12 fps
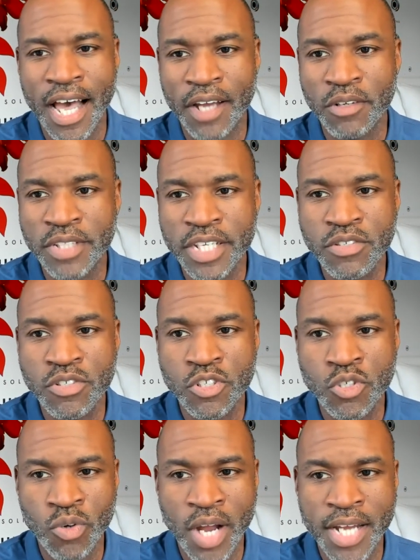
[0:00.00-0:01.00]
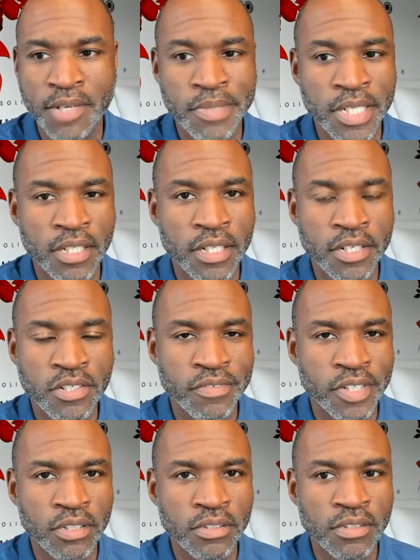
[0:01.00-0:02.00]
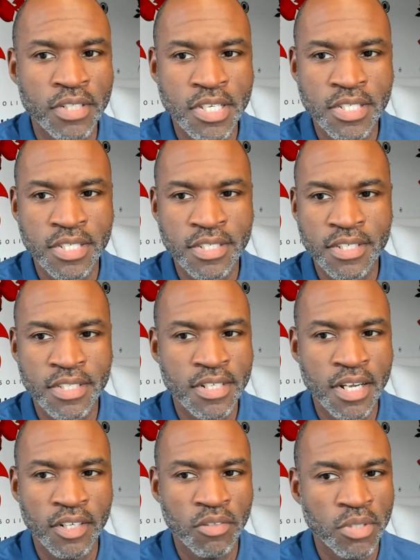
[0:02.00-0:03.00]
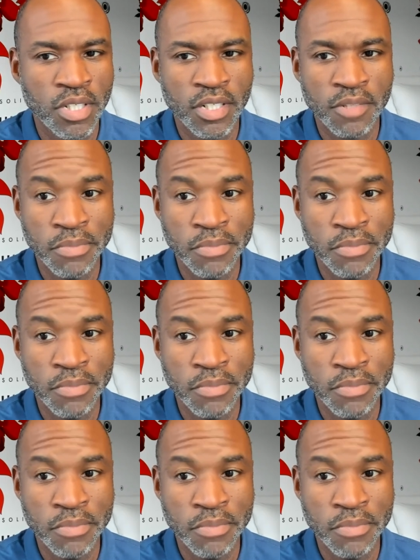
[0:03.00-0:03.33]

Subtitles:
I don't think you should try to be an introvert because it's not going to work.